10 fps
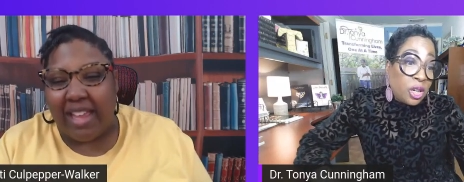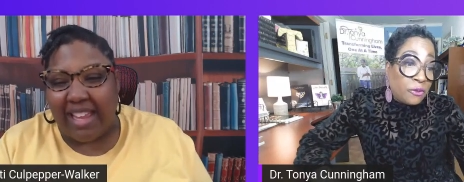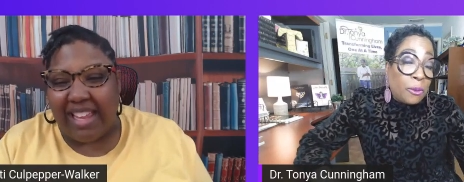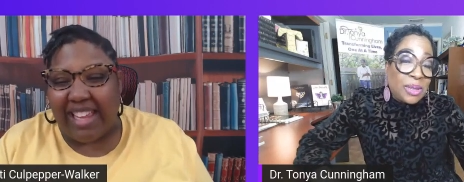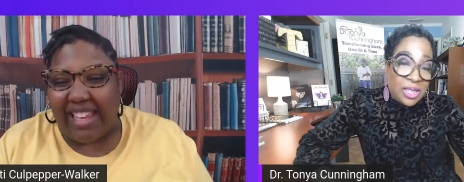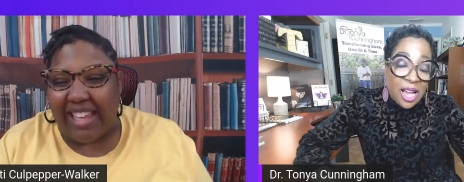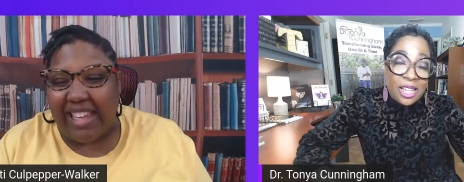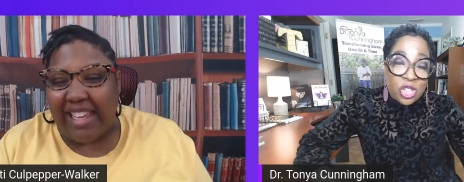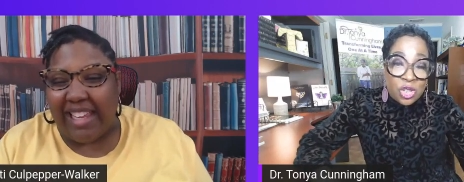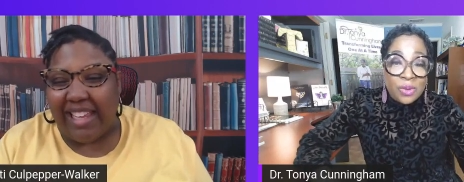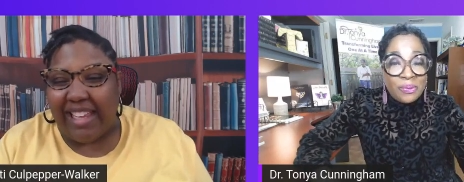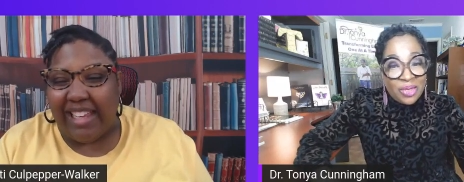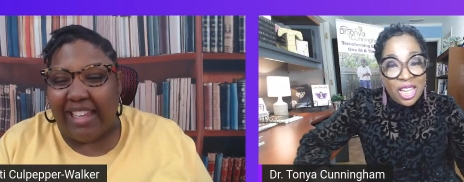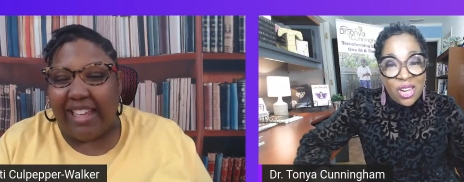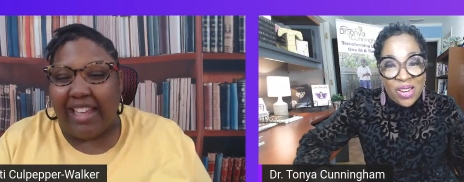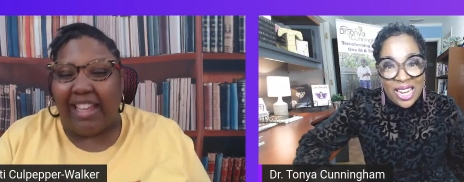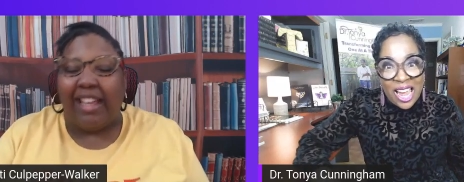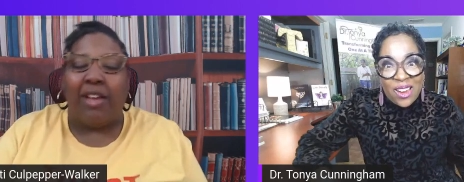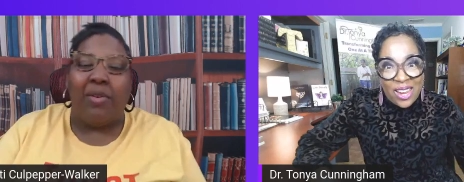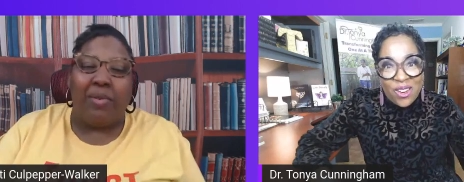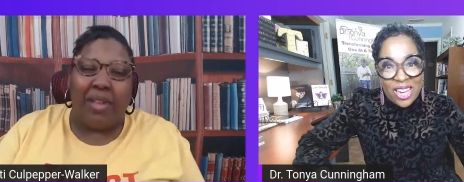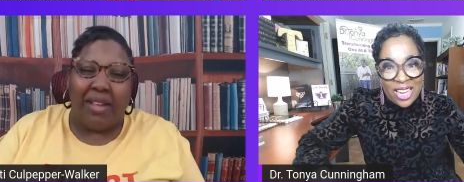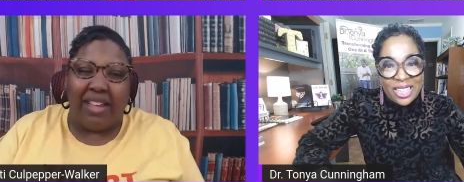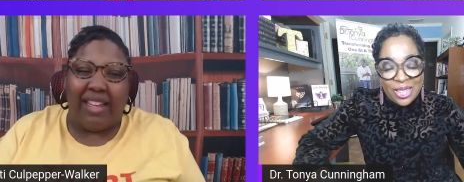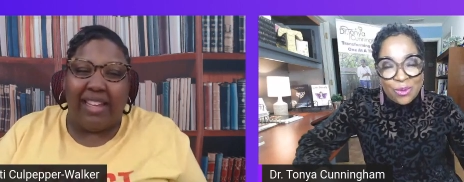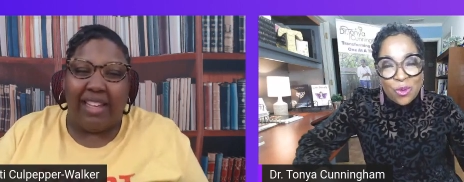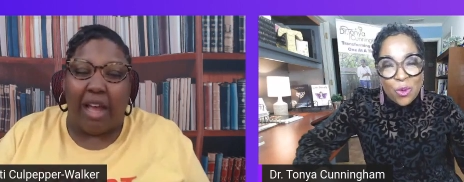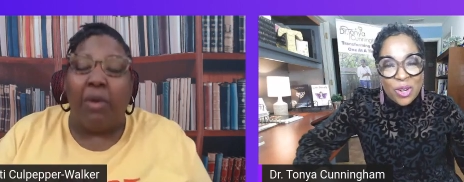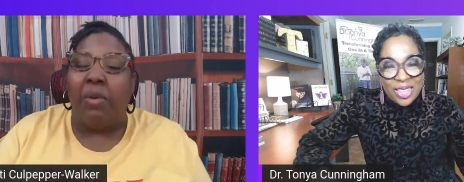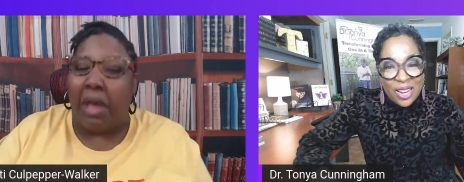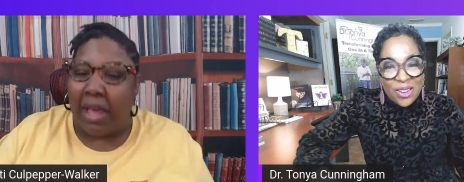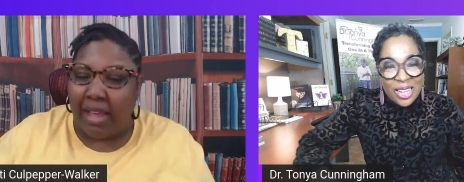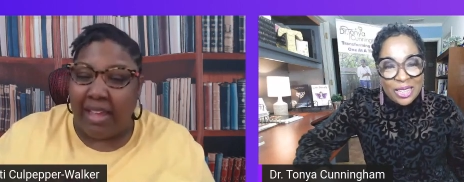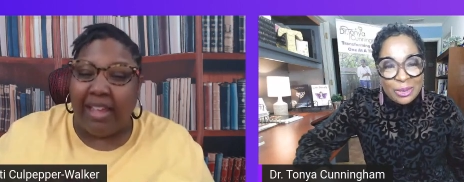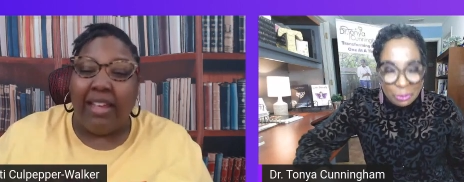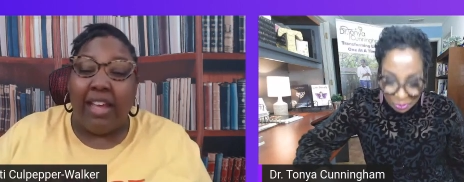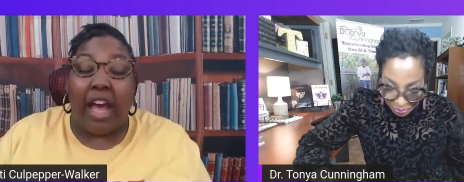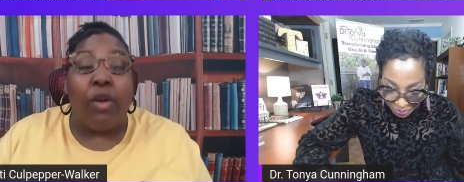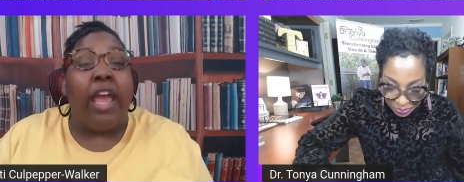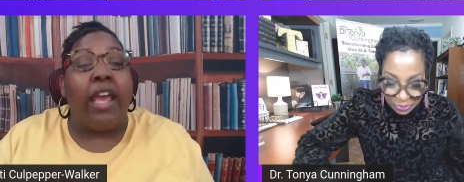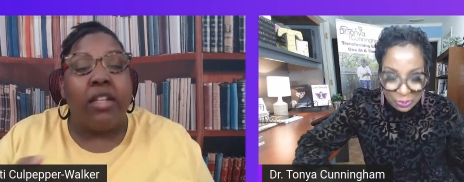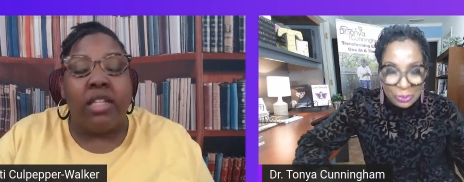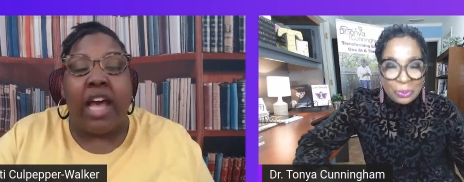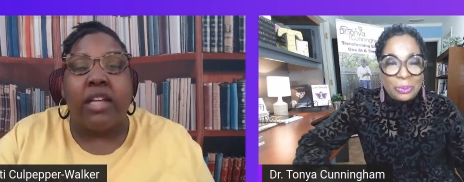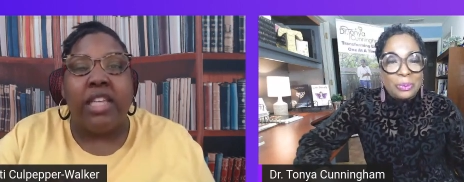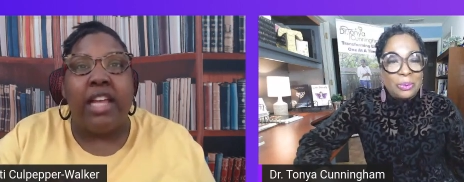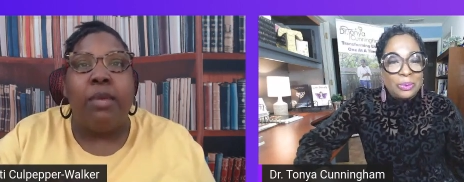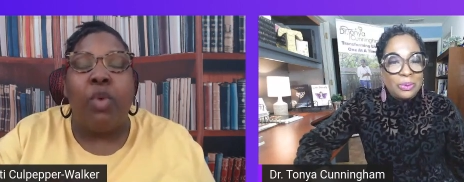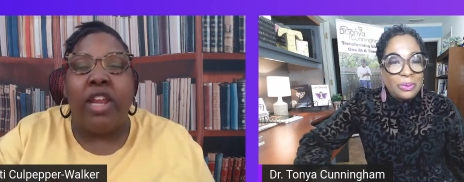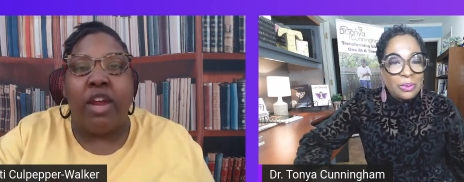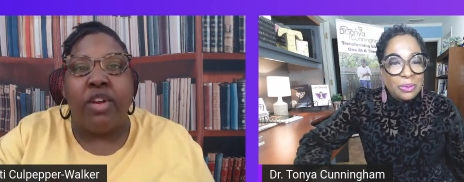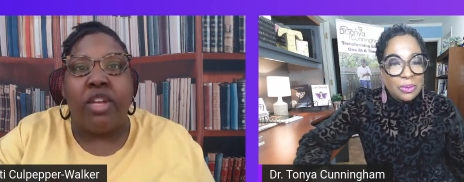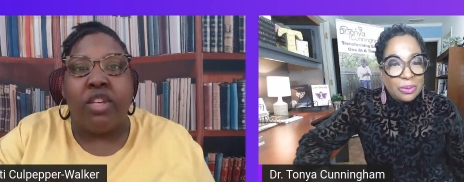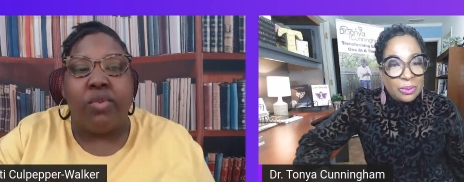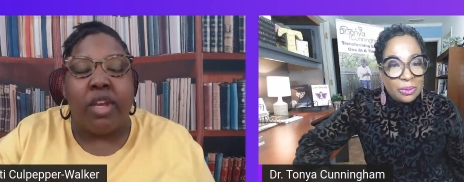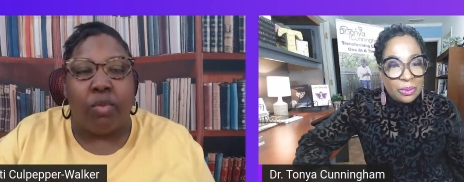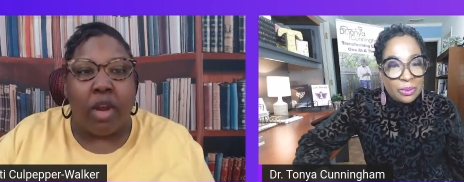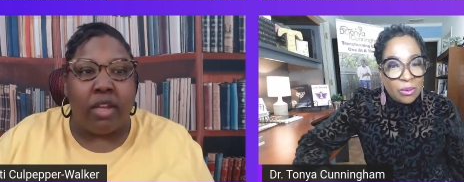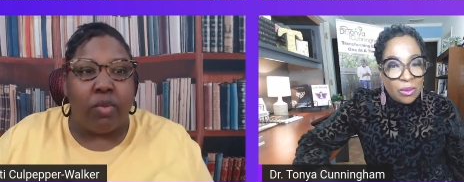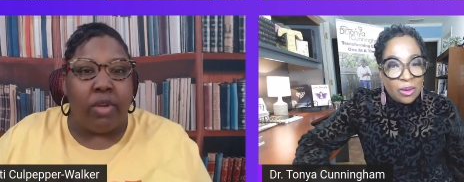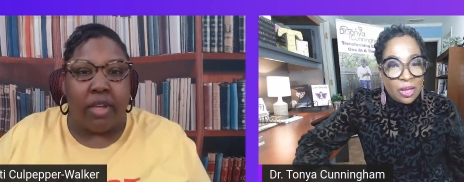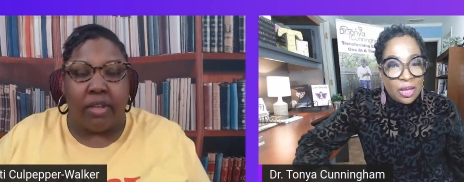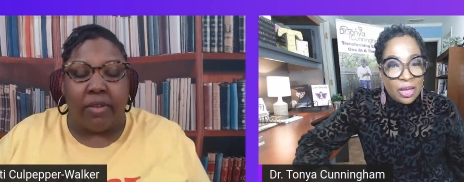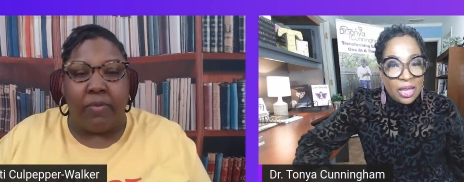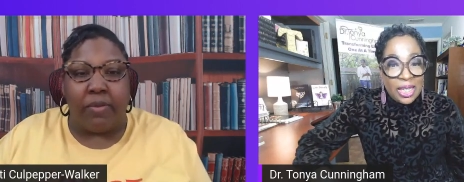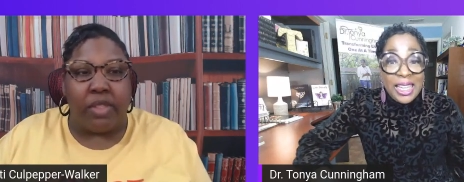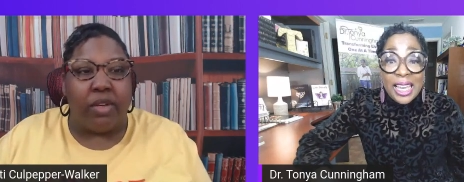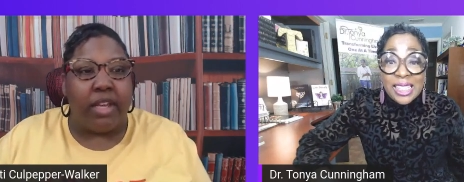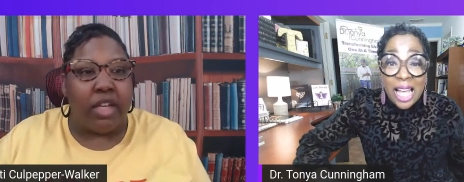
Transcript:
Speaker 1: good for massages here in our area in the Fort Okay. Oh, and Doc, tell them what area you in right quick. So yes,